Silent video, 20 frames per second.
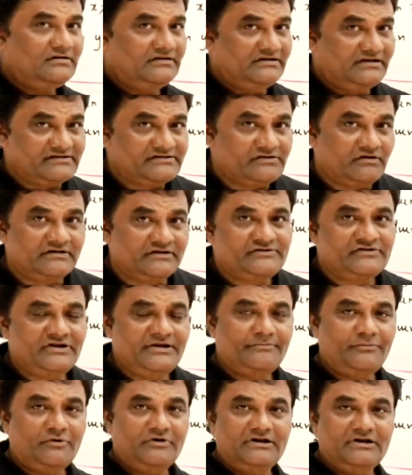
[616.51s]
This is also
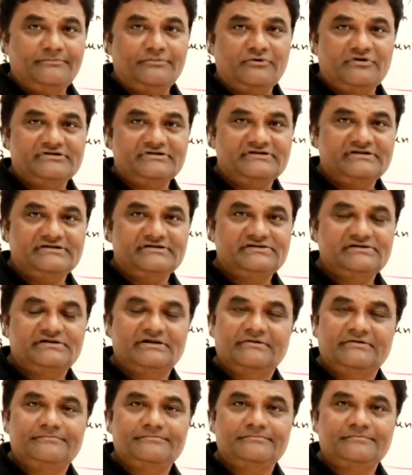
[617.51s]
an important process.
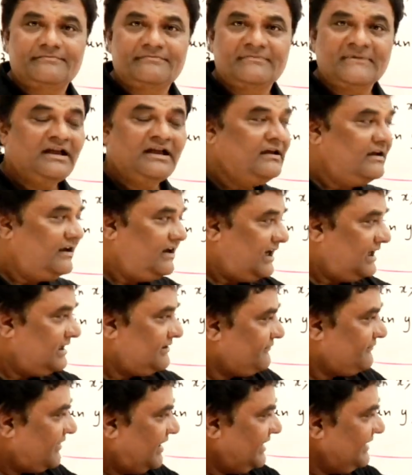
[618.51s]

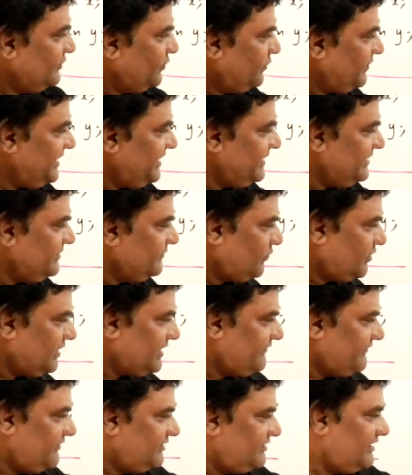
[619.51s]
And while loading,
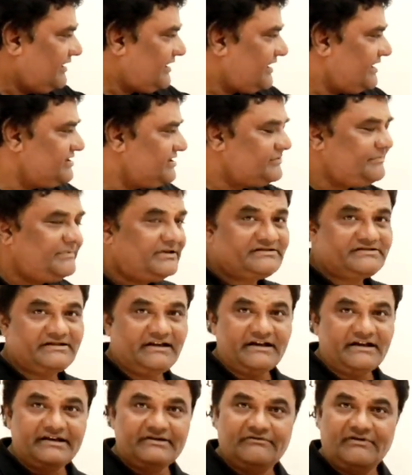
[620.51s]
whatever the arrangements
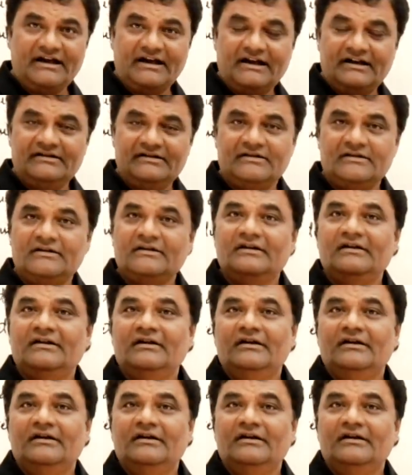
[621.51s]
are required,